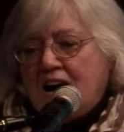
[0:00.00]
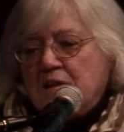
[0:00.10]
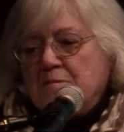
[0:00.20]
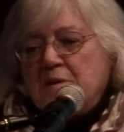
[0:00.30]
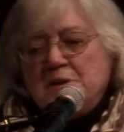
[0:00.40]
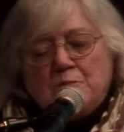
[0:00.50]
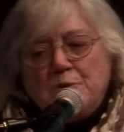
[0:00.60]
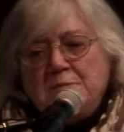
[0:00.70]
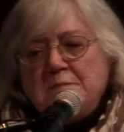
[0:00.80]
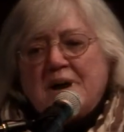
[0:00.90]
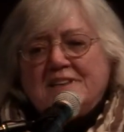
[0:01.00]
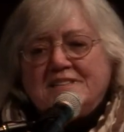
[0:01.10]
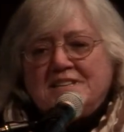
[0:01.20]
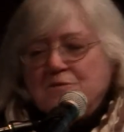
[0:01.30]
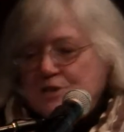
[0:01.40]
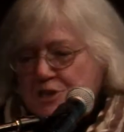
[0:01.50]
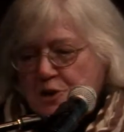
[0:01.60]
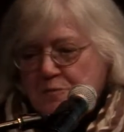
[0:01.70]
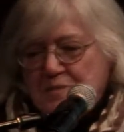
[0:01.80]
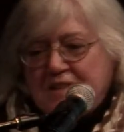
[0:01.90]
Um, it would be my dearest
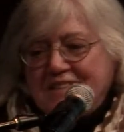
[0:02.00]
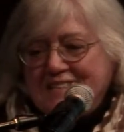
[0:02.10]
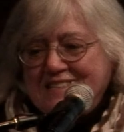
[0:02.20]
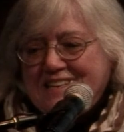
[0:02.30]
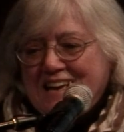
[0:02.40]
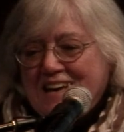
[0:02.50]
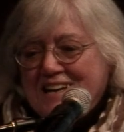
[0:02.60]
hope that this